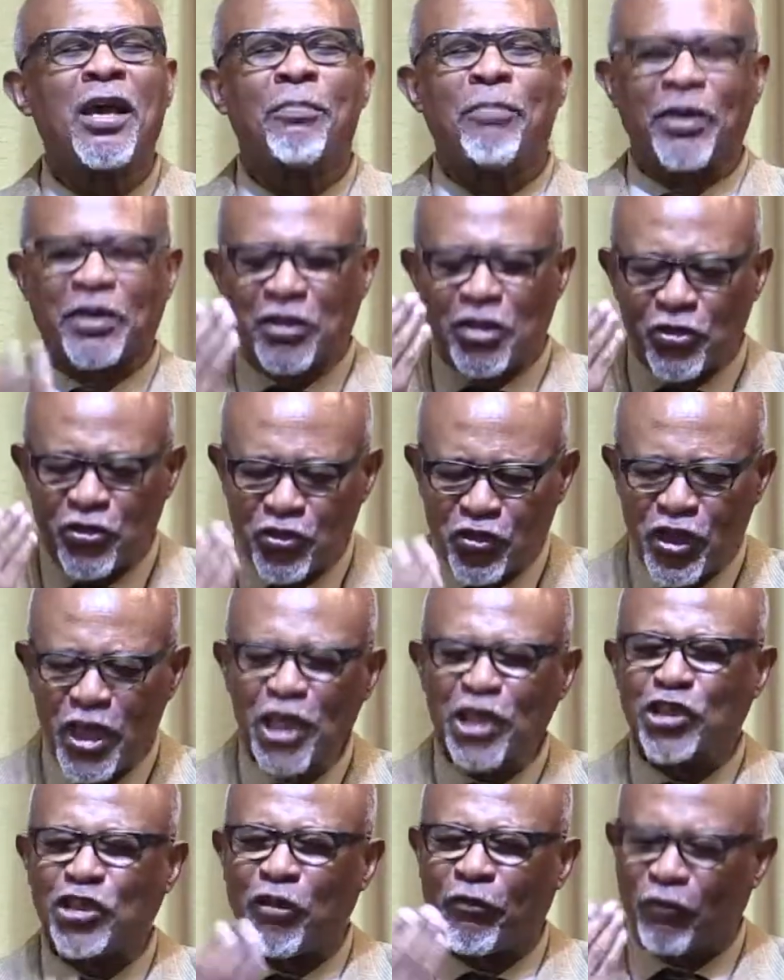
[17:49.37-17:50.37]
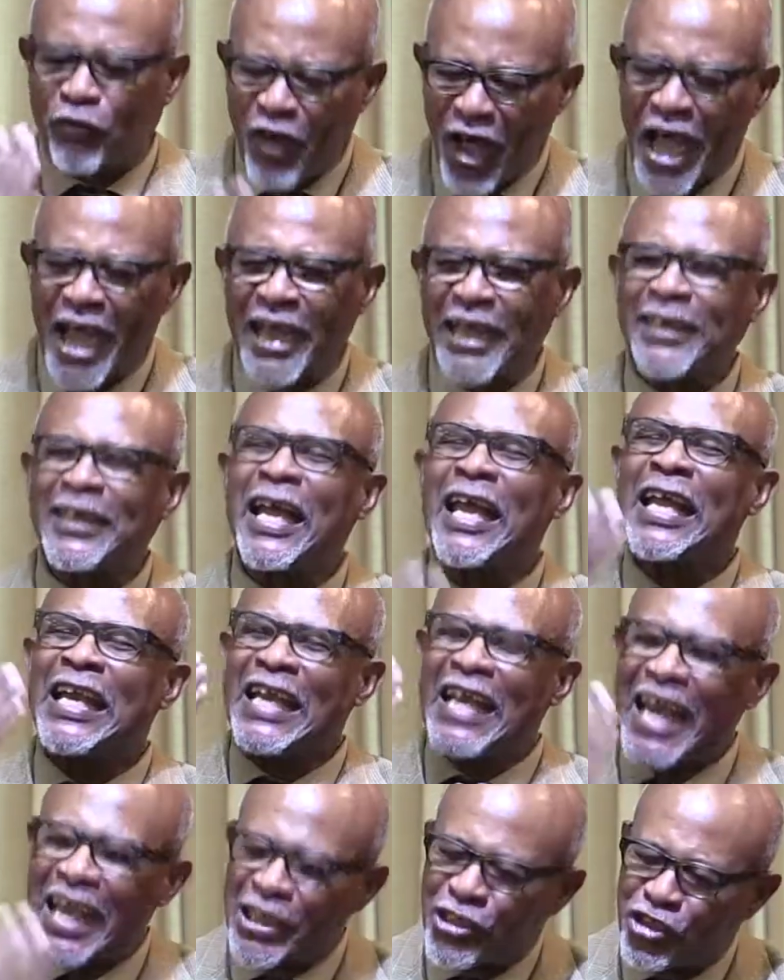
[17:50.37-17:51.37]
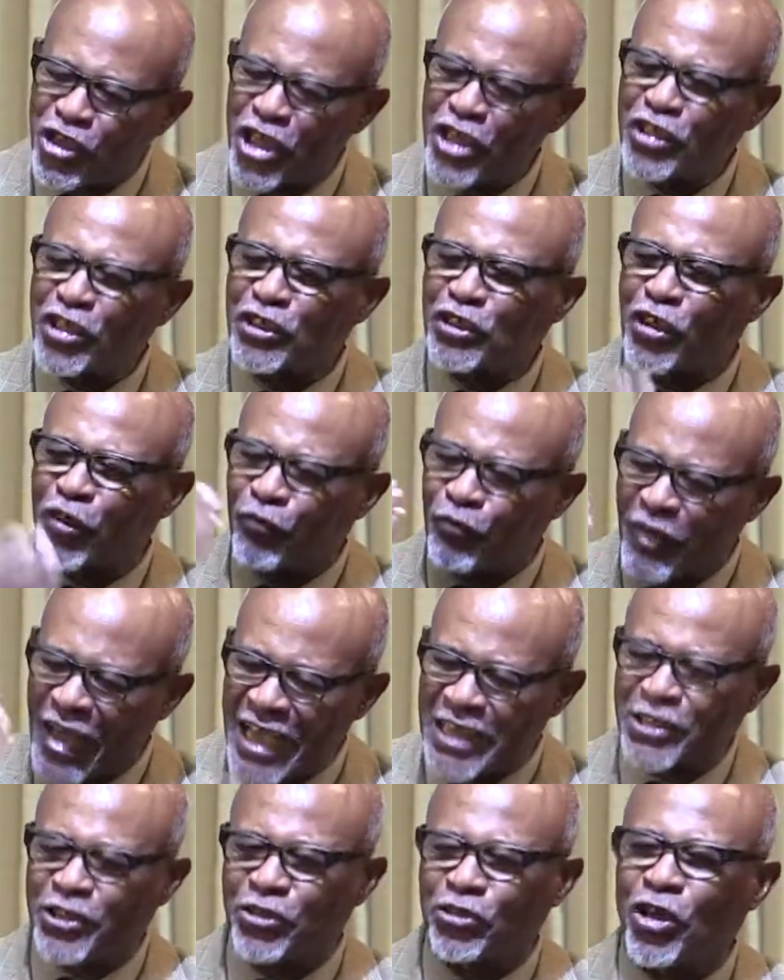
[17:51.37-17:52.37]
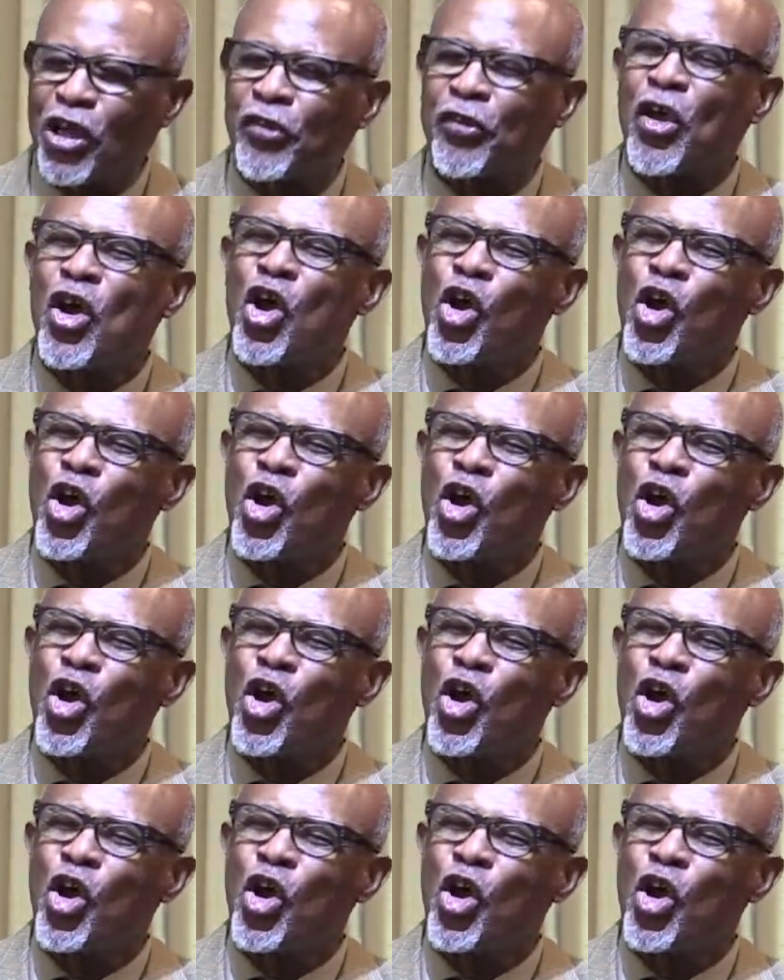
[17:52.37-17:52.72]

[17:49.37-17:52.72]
but to seek to find, like Jesus of Nazareth,